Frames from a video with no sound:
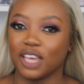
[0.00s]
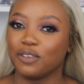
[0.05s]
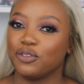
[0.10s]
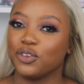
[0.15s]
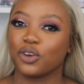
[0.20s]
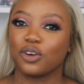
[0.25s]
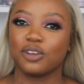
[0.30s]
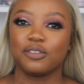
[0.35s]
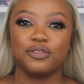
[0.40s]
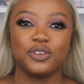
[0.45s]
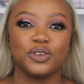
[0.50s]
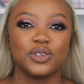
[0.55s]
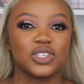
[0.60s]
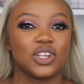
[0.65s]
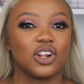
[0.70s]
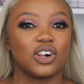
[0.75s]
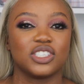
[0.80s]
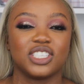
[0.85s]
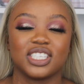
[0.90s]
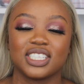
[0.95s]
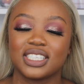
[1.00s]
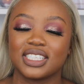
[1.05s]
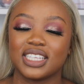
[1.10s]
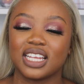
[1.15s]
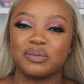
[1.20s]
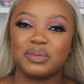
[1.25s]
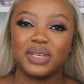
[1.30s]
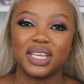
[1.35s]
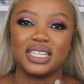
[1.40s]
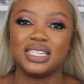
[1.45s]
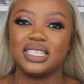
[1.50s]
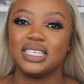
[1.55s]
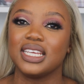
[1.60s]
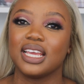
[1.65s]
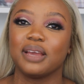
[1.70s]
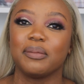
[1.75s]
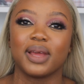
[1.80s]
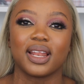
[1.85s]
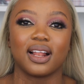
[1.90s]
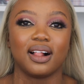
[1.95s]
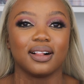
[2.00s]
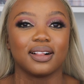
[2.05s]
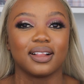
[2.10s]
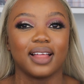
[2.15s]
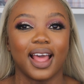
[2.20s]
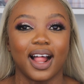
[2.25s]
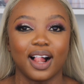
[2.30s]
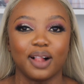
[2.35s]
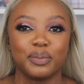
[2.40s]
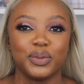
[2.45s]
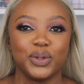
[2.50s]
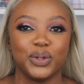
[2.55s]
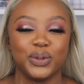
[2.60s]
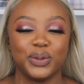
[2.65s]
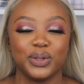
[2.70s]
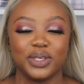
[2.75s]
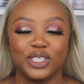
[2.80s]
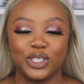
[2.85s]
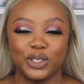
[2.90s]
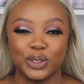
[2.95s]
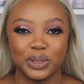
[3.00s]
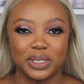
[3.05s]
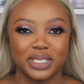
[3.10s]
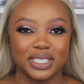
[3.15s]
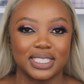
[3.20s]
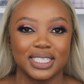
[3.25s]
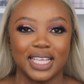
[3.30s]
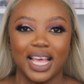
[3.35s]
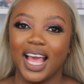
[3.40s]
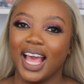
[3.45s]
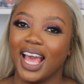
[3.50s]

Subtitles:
If you're confused, girl, just send me a DM and I'll help you choose